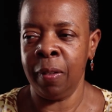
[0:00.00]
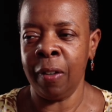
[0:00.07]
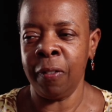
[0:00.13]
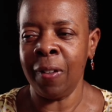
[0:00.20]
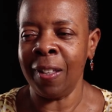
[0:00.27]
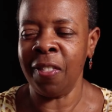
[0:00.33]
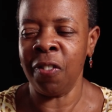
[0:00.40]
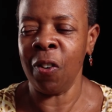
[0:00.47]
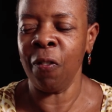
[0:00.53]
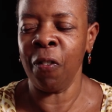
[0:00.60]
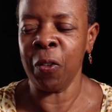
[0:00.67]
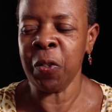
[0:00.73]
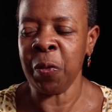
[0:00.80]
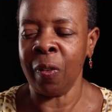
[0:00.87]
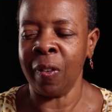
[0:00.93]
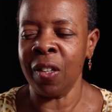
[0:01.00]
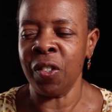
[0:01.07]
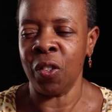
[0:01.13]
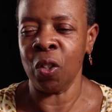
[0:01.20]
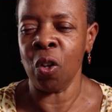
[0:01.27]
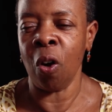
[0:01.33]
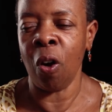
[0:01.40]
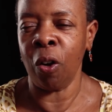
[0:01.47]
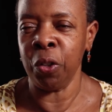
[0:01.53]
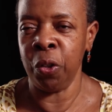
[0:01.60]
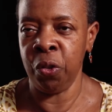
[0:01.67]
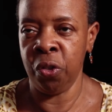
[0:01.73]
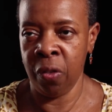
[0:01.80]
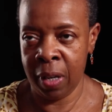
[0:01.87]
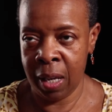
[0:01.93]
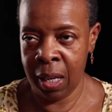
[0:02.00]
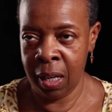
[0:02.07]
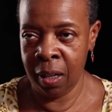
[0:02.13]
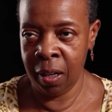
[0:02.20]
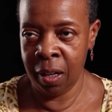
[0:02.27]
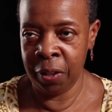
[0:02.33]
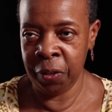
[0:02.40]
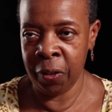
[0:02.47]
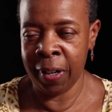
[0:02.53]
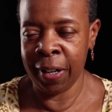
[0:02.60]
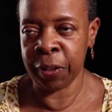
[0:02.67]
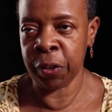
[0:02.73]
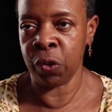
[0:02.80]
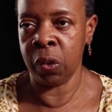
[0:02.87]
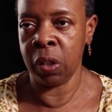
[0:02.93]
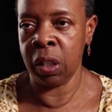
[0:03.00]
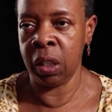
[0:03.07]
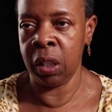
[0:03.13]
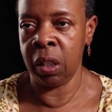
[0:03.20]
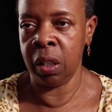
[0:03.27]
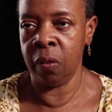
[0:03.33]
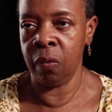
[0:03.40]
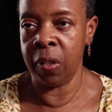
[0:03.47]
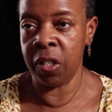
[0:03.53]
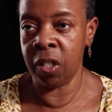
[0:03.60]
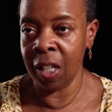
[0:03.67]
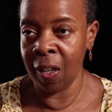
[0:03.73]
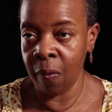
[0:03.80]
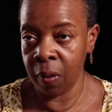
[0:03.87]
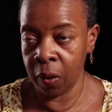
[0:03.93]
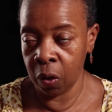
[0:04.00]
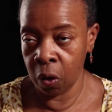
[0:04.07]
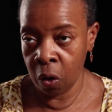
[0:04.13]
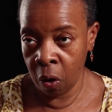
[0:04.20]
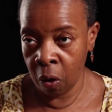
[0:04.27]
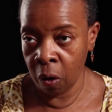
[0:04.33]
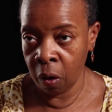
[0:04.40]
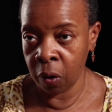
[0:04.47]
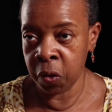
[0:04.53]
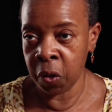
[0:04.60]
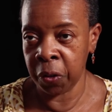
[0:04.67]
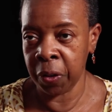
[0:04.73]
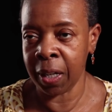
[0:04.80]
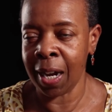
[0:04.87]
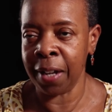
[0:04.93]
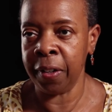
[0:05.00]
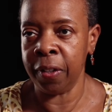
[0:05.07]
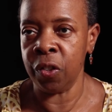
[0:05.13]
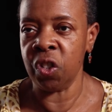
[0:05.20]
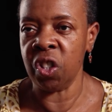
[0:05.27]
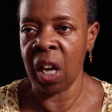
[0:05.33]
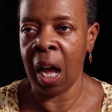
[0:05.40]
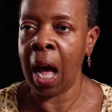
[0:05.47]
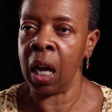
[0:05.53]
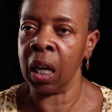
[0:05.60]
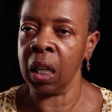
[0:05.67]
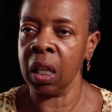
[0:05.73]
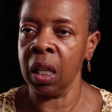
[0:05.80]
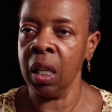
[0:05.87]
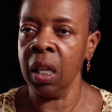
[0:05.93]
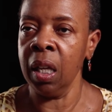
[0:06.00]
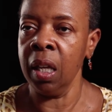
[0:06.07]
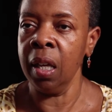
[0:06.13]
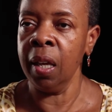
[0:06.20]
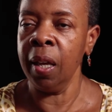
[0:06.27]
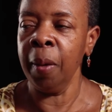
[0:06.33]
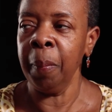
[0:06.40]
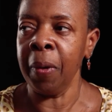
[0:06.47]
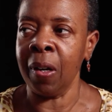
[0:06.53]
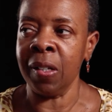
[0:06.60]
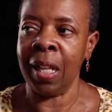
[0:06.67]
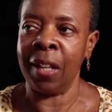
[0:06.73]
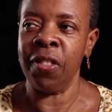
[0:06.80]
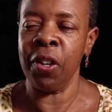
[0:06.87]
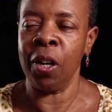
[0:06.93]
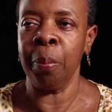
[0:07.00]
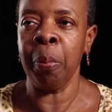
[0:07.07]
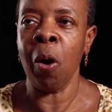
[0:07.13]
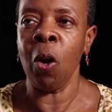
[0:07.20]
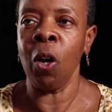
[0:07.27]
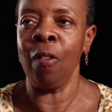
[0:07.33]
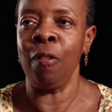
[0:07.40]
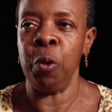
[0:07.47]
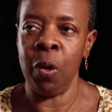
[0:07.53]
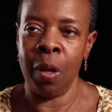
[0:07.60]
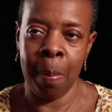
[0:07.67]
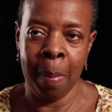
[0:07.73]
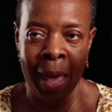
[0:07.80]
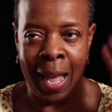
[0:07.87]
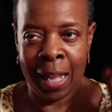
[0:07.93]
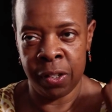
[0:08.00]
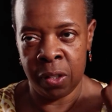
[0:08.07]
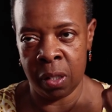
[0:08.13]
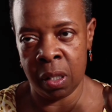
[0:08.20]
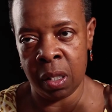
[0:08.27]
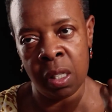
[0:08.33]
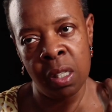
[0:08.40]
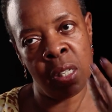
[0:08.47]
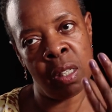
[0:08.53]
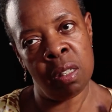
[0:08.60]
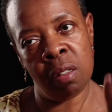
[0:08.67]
I think first of all, it's the call you dread, and you're actually receiving the call, so you're kind of in shock because I think a part of you imagines it.